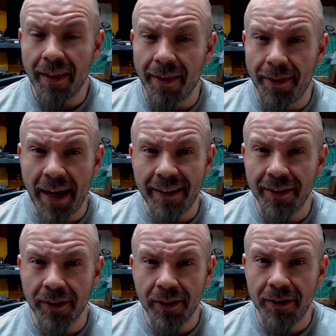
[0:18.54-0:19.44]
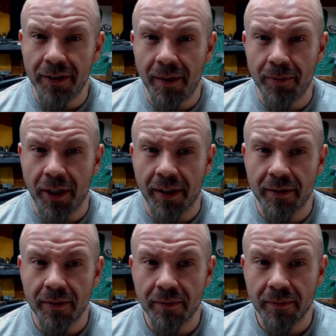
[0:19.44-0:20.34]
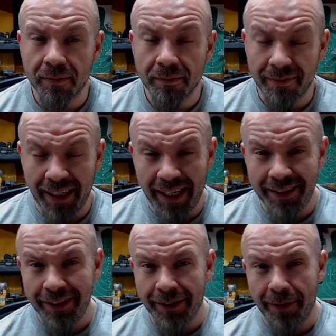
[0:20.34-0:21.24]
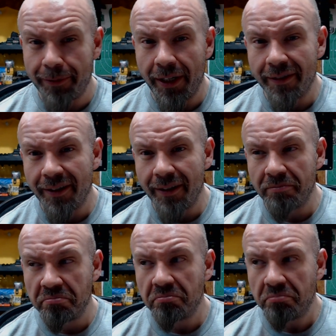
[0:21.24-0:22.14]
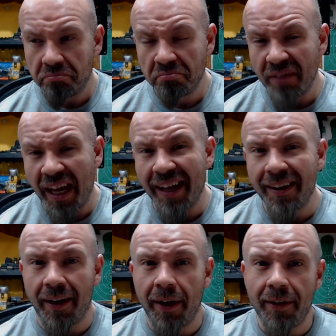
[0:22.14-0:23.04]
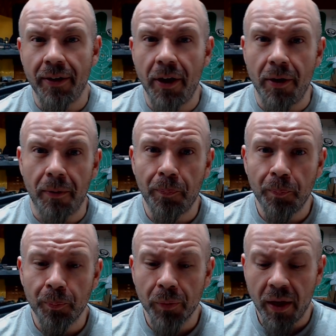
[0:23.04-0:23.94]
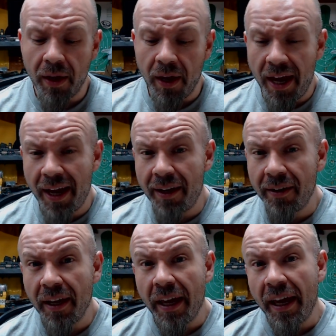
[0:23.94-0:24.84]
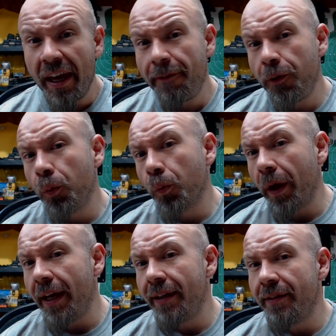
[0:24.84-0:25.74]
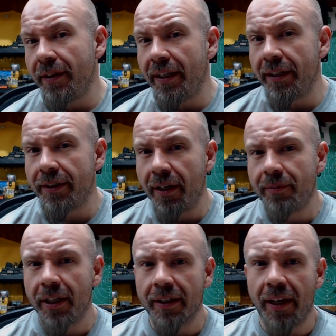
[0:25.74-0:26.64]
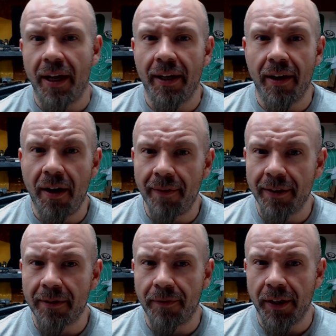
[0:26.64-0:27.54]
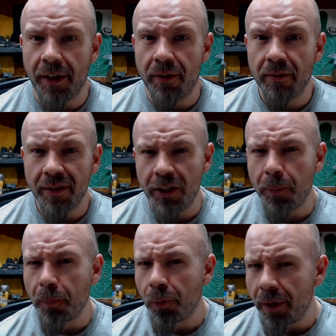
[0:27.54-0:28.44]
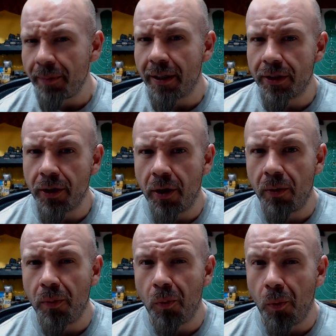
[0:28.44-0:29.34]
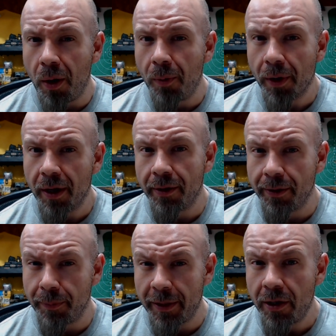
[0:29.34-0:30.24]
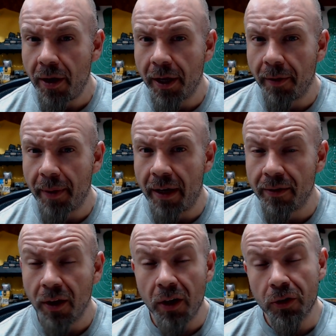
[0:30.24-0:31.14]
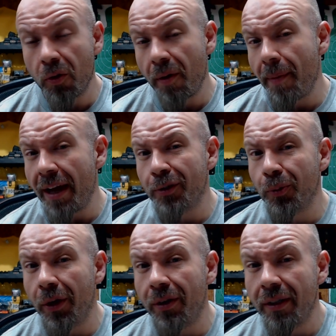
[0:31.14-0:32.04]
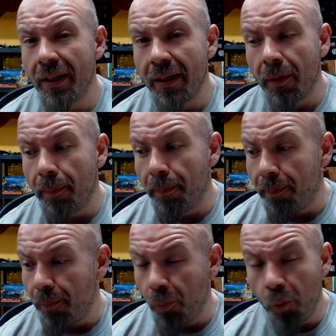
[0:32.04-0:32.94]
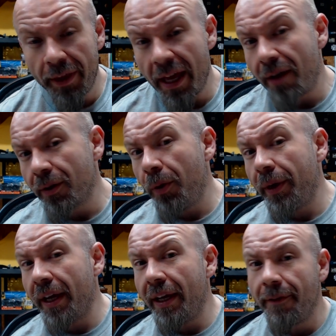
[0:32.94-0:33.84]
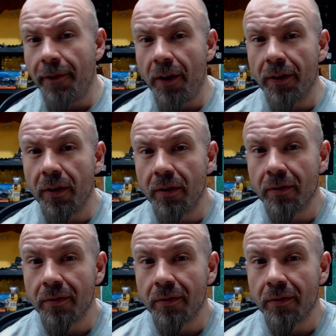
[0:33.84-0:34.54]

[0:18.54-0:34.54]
That's a good subject. It's a subject that I kind of know. And if you read the subject line of this video, then you pretty much know what we're going to be talking about, so I might as well, without going any farther,